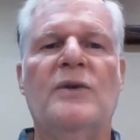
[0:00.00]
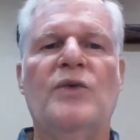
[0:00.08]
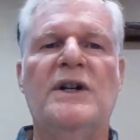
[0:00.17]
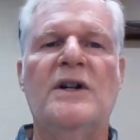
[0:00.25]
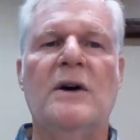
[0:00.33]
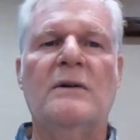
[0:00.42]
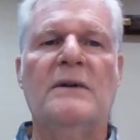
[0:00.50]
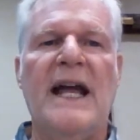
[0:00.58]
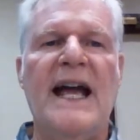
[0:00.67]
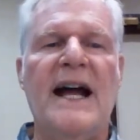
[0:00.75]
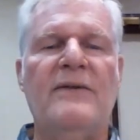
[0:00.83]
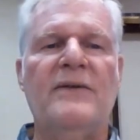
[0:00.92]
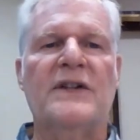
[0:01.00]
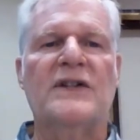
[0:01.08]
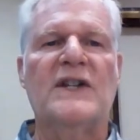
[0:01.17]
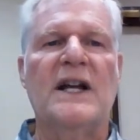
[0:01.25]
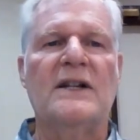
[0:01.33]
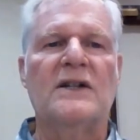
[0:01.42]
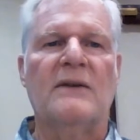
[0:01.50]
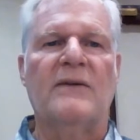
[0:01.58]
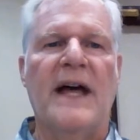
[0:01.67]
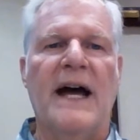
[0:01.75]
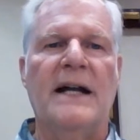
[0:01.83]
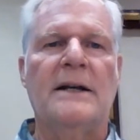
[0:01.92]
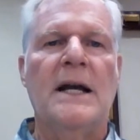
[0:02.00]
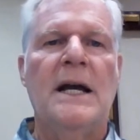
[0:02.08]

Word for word: We don't have the sense of that.